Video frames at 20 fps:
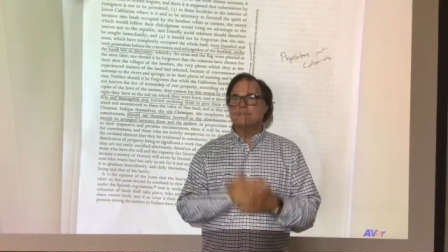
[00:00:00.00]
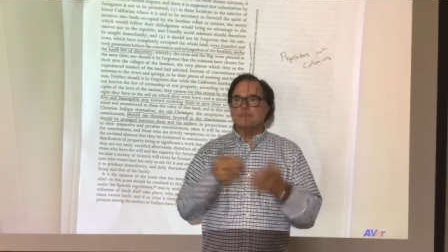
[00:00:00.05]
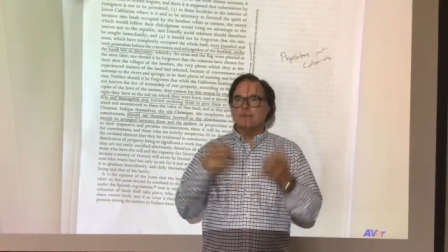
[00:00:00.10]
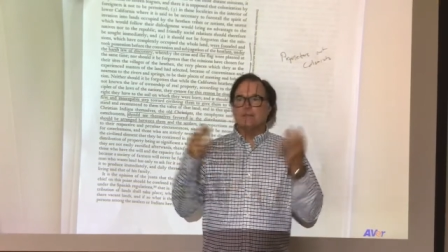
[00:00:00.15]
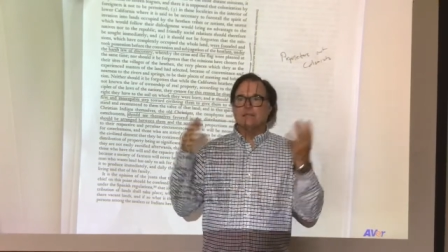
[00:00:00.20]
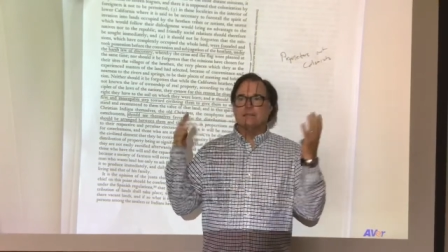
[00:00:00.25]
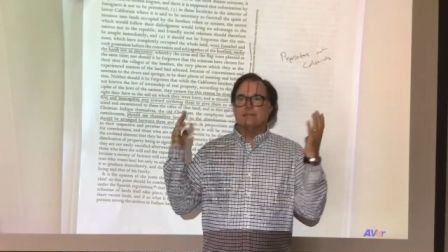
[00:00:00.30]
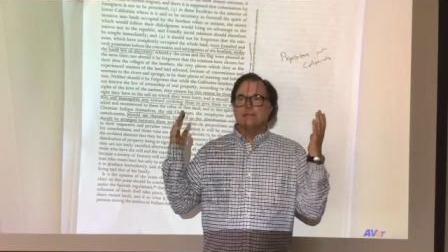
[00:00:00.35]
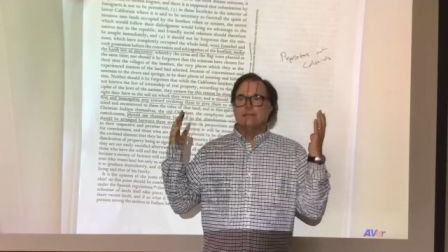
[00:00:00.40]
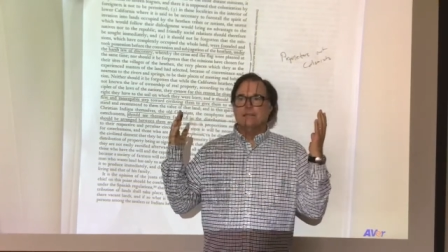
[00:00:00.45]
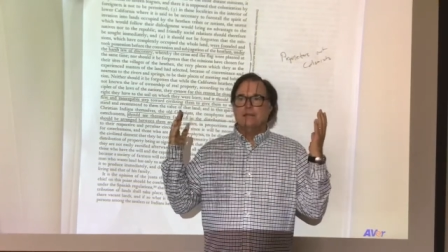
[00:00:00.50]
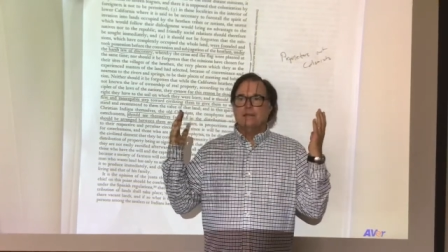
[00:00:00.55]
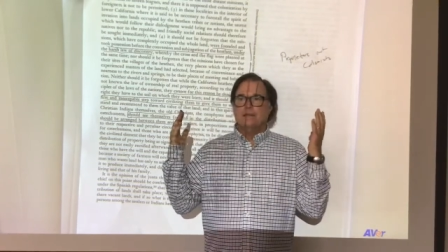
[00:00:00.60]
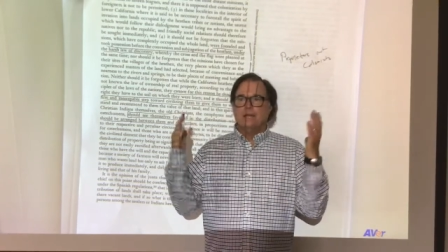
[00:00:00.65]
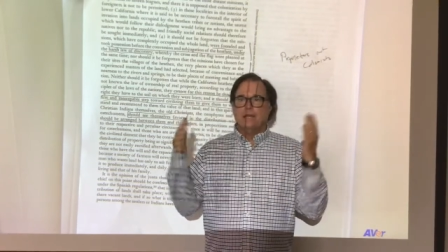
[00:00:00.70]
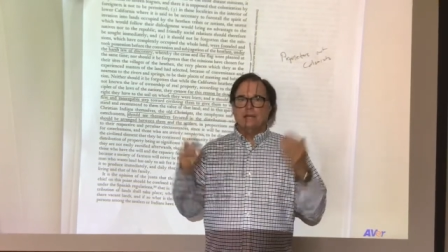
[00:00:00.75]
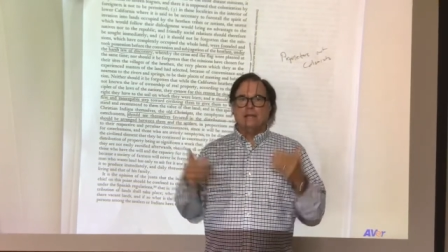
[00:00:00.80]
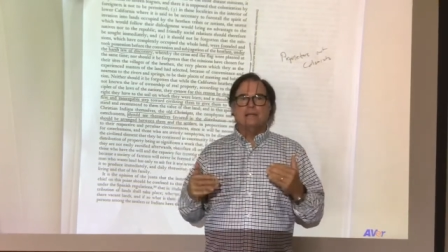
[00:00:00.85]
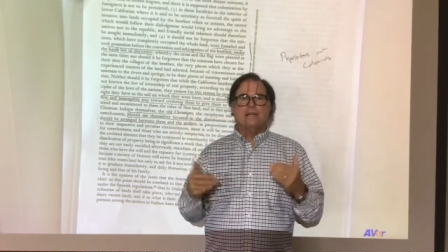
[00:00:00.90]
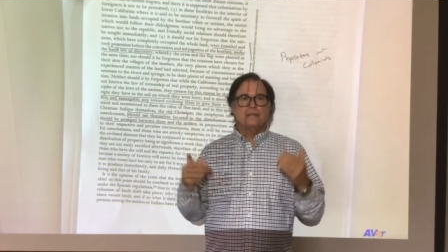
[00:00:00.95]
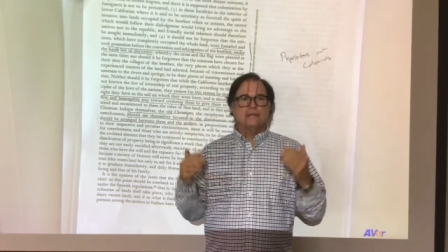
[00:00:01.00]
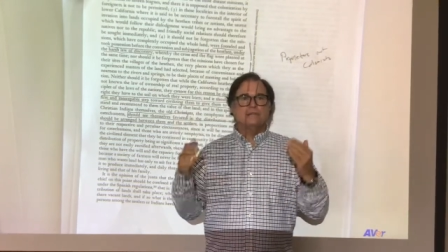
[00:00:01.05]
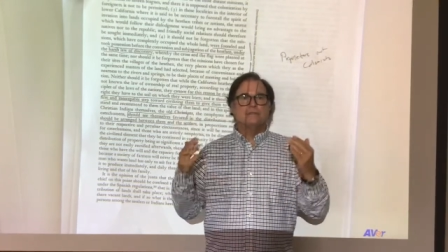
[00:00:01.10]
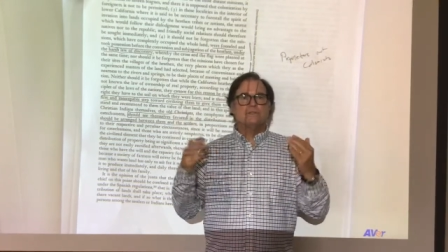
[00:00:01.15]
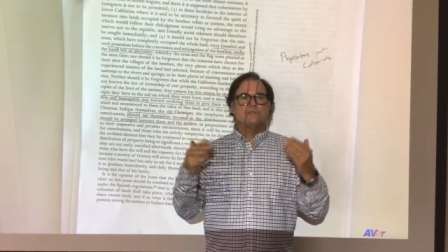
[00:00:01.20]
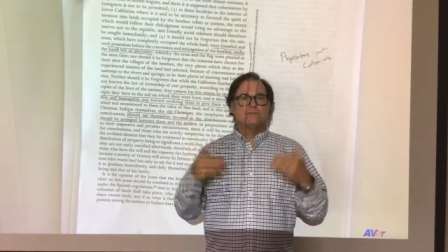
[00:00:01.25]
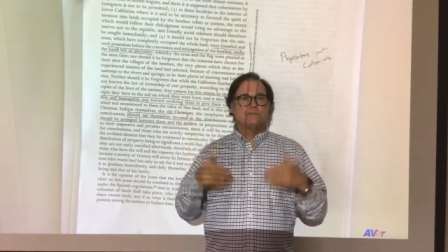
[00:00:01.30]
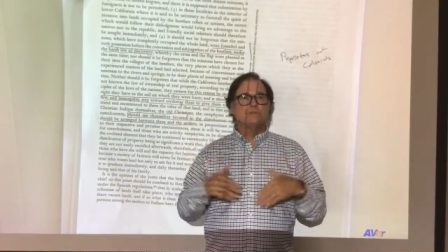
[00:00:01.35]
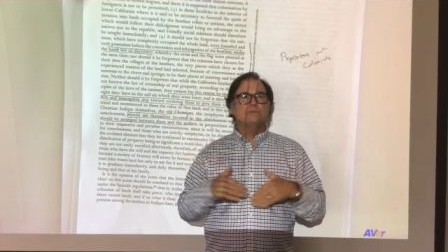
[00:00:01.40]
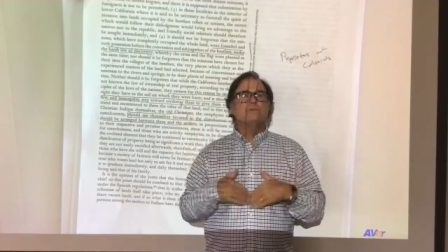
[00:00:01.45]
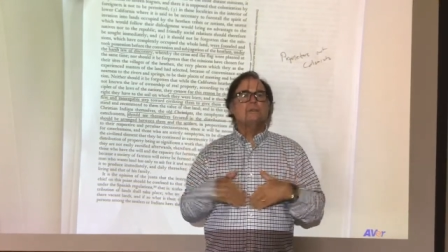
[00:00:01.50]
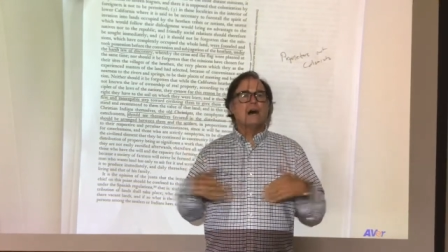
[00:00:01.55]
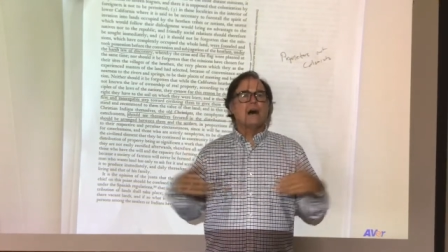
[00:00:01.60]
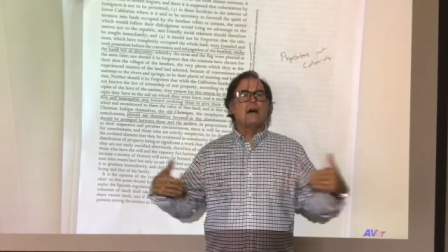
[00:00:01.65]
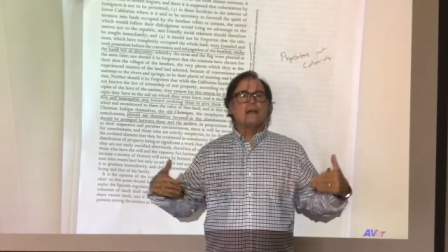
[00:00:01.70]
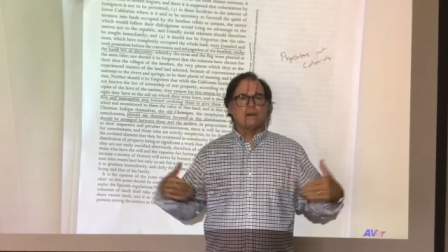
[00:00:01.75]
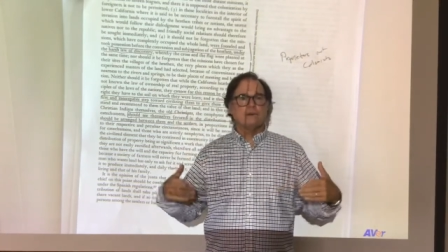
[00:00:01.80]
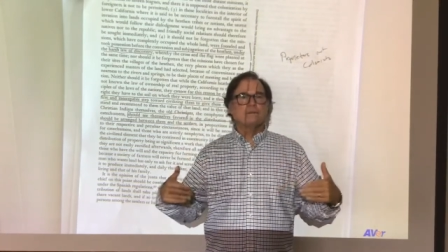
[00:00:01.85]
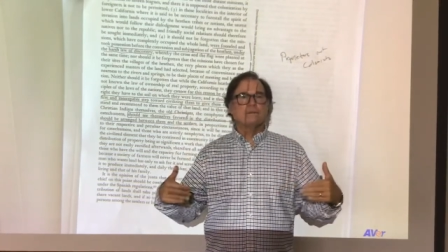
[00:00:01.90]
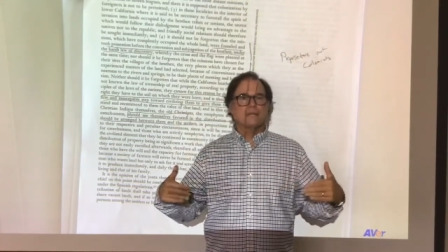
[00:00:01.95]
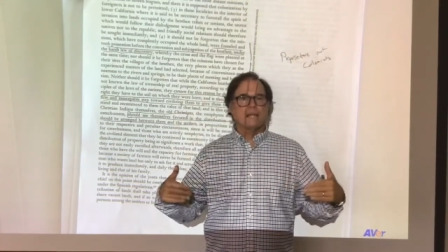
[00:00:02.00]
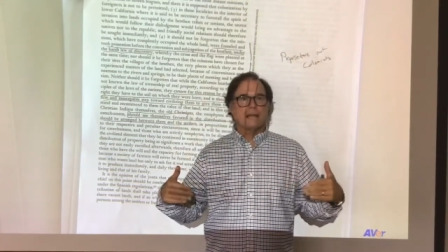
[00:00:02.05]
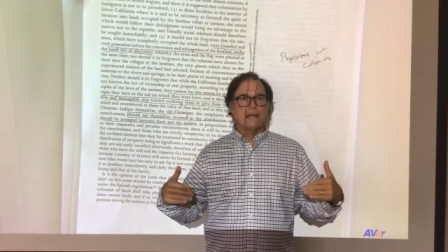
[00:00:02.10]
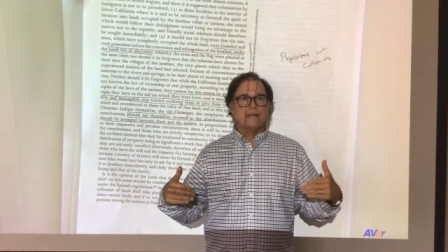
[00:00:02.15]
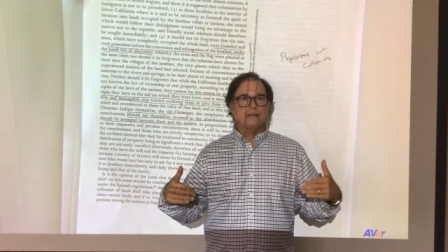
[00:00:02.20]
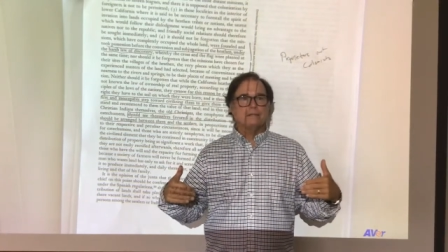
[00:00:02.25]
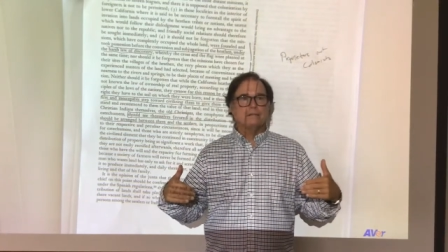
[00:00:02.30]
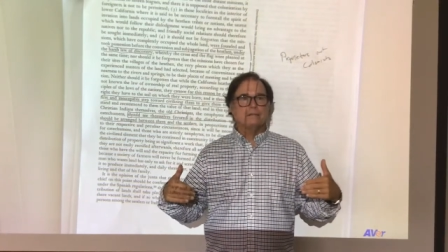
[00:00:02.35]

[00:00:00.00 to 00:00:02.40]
that Indians do not own land.